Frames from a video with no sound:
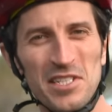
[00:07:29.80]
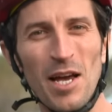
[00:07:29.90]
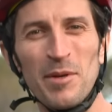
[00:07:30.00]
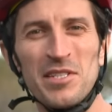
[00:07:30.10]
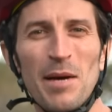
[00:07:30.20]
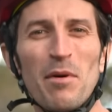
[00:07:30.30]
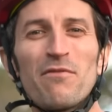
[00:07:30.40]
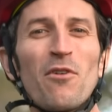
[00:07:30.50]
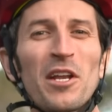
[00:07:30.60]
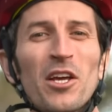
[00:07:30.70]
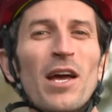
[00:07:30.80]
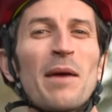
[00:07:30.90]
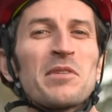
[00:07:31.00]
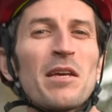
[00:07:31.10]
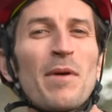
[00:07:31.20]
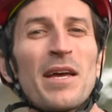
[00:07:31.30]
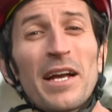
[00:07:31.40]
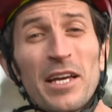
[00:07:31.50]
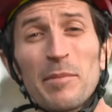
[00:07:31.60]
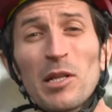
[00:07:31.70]
coming summer, Vertigo MTB
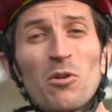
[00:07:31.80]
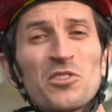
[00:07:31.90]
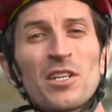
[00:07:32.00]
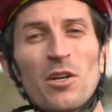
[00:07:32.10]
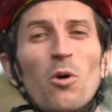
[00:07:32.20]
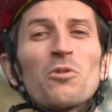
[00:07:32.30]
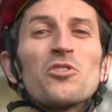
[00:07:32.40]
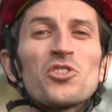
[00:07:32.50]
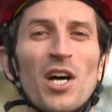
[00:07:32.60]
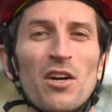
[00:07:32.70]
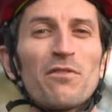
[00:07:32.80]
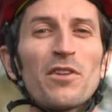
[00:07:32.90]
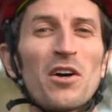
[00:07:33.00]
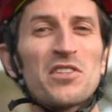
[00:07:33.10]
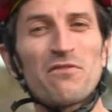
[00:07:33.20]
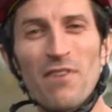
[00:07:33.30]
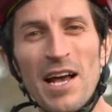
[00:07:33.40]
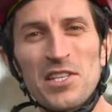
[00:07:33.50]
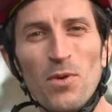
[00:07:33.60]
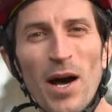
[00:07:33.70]
are going to be launching an all-new shuttle for those
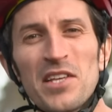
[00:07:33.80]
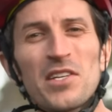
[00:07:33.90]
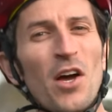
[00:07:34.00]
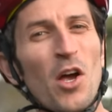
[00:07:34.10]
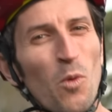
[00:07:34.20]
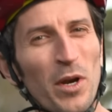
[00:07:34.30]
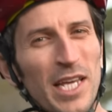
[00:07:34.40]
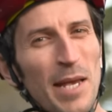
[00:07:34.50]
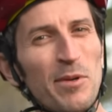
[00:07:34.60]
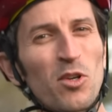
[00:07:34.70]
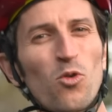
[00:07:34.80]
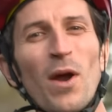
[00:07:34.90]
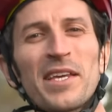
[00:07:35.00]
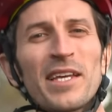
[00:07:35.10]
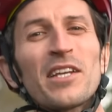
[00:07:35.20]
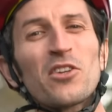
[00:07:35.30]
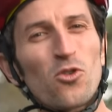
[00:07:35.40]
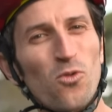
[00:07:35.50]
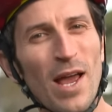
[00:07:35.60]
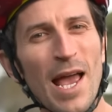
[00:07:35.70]
advanced riders who want to keep it cranking and
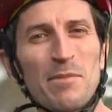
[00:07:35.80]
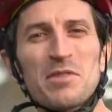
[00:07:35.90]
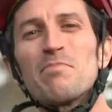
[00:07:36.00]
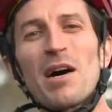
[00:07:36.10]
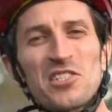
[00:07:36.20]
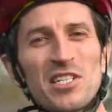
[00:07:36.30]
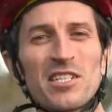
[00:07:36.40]
cram as much